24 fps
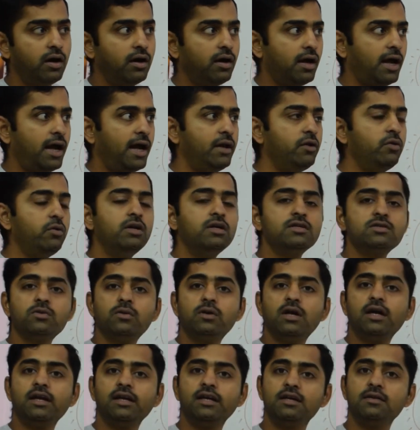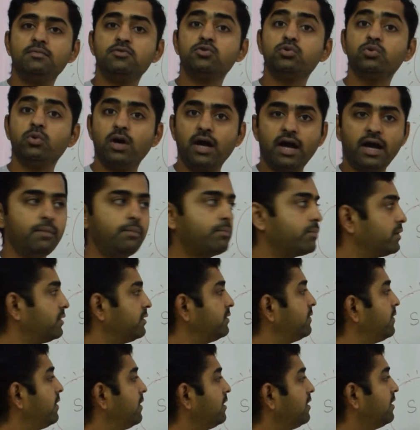annular solar eclipse to happen,
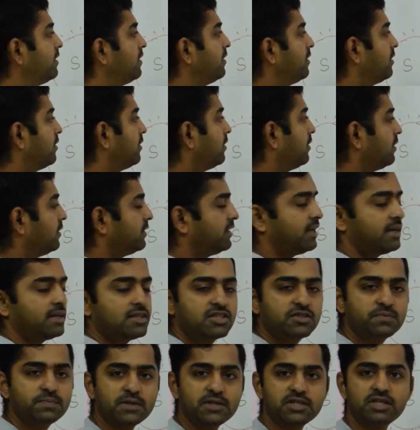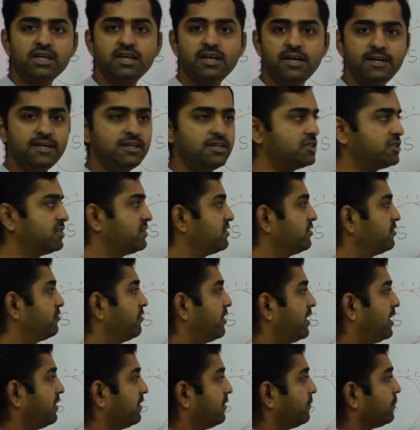there is special condition
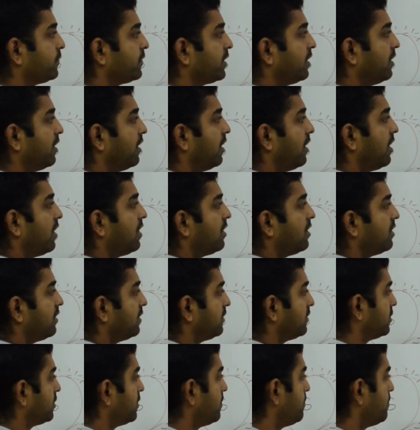required. Earth,